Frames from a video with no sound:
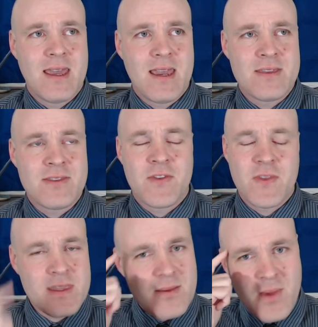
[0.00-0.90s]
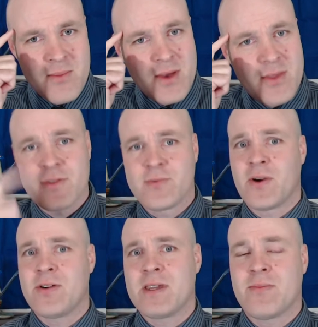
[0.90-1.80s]
And the thing that my mother's
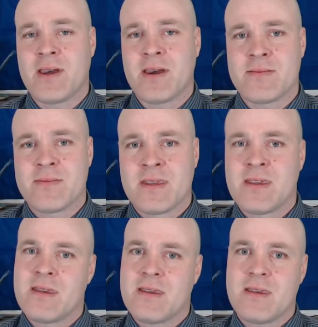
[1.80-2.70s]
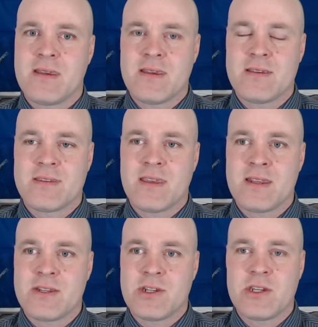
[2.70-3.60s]
worrying about is
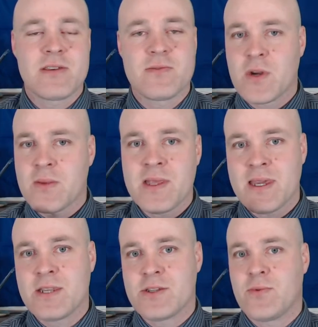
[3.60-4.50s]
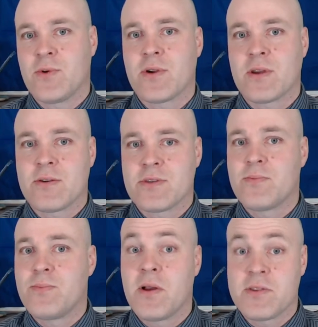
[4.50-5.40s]
that she doesn't want to be late to work because her
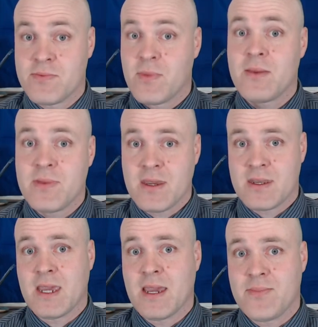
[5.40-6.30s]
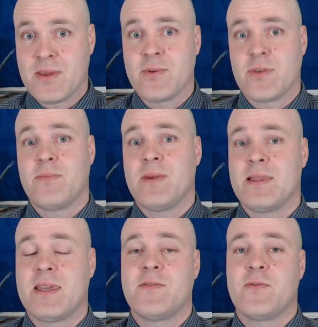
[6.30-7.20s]
boss might be unhappy with her being
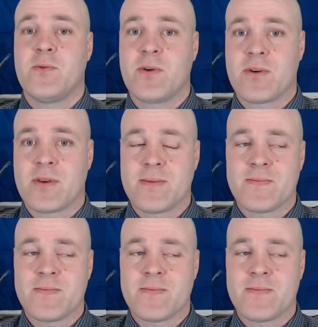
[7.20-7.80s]
late for work.